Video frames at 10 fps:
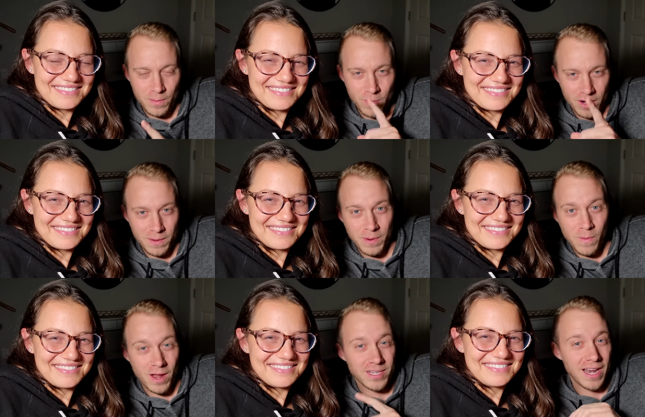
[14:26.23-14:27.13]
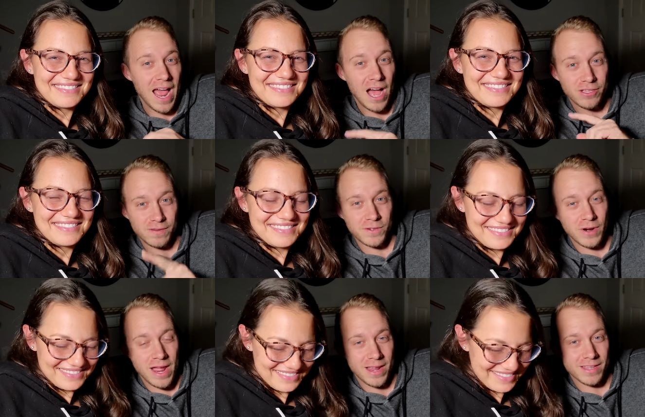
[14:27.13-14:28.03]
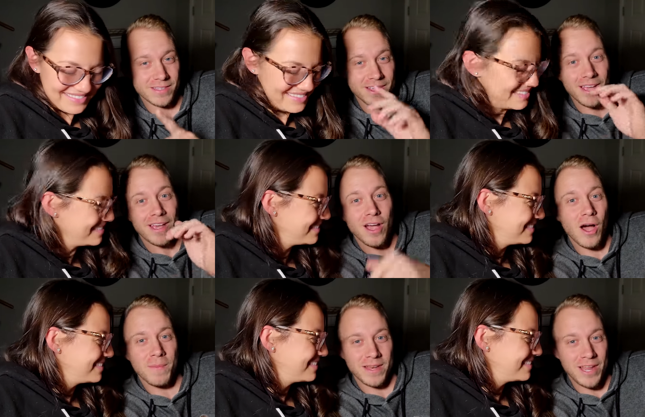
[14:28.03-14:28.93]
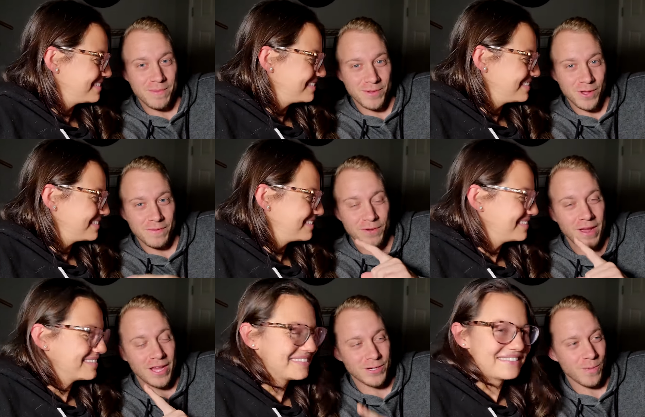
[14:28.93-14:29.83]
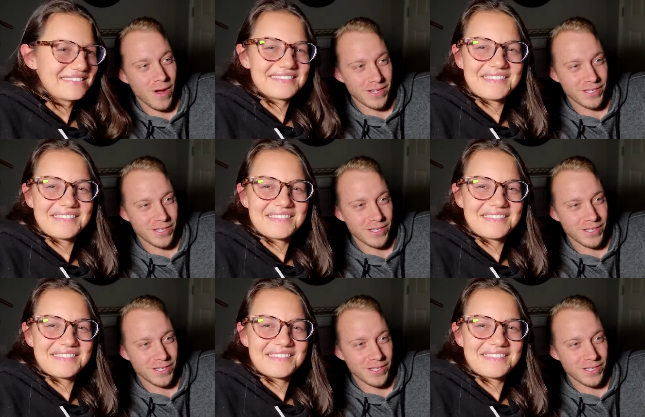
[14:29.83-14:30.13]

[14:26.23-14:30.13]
Speaker 1: we're going to be watching House of Dragons. Comment down below if you guys are watching